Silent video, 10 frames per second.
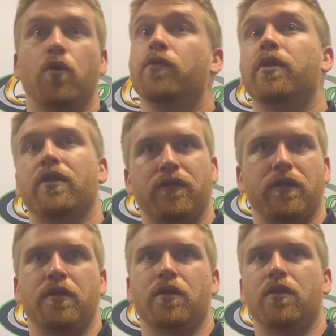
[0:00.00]
or to an
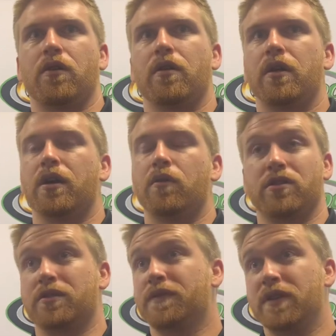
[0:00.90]
Xfinity car,
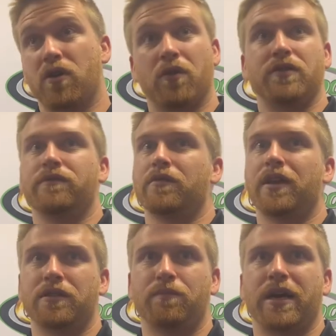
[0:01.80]
which Xfinity car was even
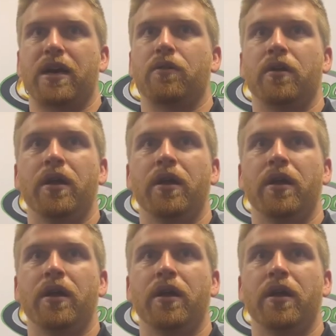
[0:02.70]
less power